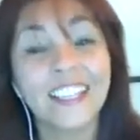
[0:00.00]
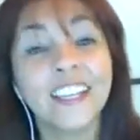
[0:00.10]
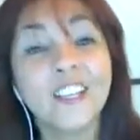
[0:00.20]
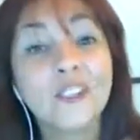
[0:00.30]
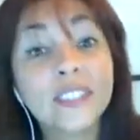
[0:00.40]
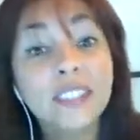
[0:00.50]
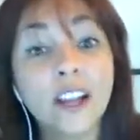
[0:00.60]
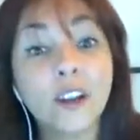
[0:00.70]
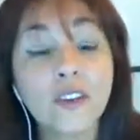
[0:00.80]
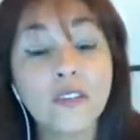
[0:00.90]
You
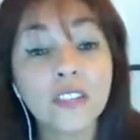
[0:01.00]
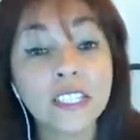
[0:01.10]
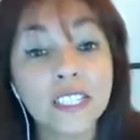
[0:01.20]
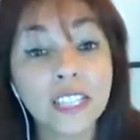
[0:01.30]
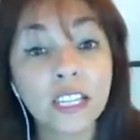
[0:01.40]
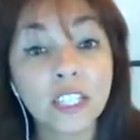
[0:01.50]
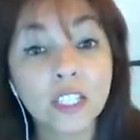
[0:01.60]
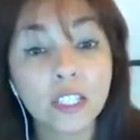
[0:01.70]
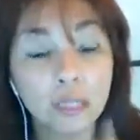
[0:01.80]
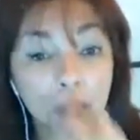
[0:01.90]
start
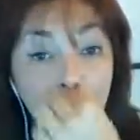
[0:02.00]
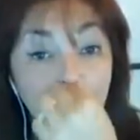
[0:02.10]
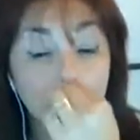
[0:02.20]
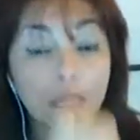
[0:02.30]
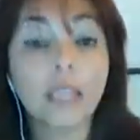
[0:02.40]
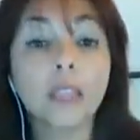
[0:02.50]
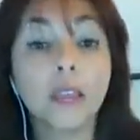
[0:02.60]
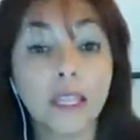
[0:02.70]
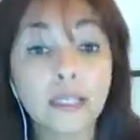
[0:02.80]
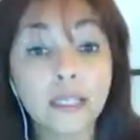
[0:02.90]
conversation.
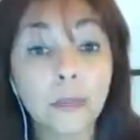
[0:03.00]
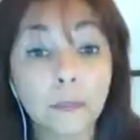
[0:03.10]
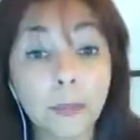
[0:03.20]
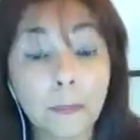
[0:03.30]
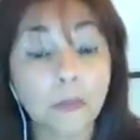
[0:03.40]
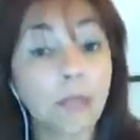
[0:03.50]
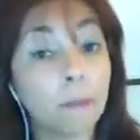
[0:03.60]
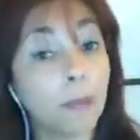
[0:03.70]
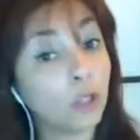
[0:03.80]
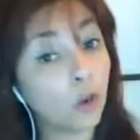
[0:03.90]
And some people, they
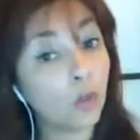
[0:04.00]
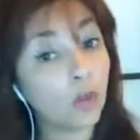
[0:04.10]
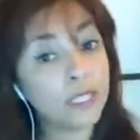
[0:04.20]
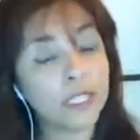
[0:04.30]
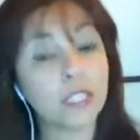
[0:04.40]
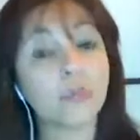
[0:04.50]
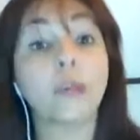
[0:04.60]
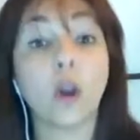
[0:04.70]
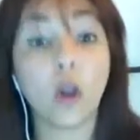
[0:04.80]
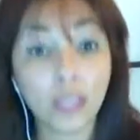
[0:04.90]
might not want it,
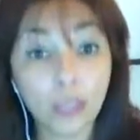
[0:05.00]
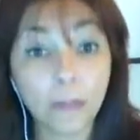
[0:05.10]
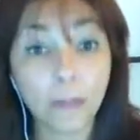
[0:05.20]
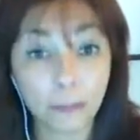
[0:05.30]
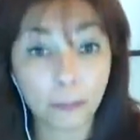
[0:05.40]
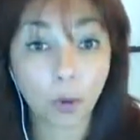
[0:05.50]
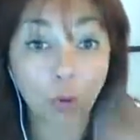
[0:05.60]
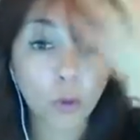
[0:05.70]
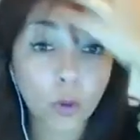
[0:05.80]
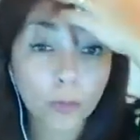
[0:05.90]
but other
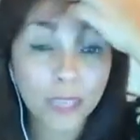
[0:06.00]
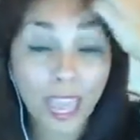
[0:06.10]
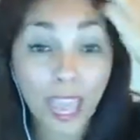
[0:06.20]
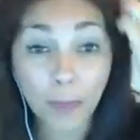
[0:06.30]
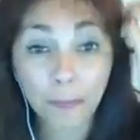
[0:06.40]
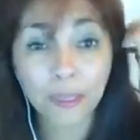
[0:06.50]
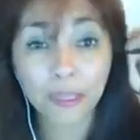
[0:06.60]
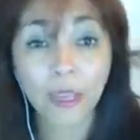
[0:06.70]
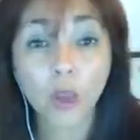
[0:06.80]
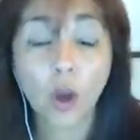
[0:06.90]
people will be
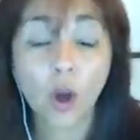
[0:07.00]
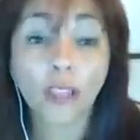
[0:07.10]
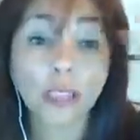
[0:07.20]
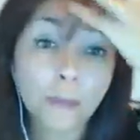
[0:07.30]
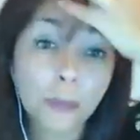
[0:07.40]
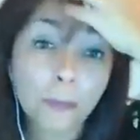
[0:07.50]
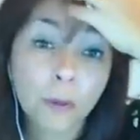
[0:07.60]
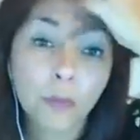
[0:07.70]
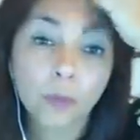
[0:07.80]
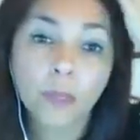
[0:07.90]
happy. Other
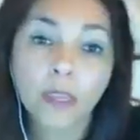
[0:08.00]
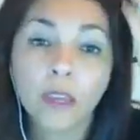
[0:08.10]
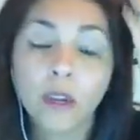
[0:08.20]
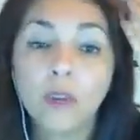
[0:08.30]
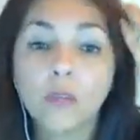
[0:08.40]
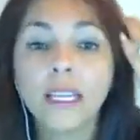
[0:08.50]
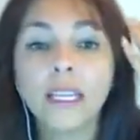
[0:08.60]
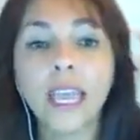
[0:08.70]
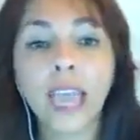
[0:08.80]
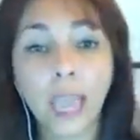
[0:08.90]
people will be
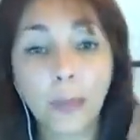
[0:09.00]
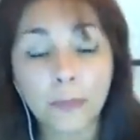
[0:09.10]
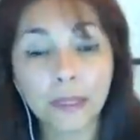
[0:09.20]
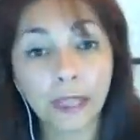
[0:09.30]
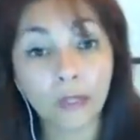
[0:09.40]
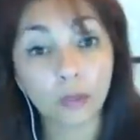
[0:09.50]
really happy that,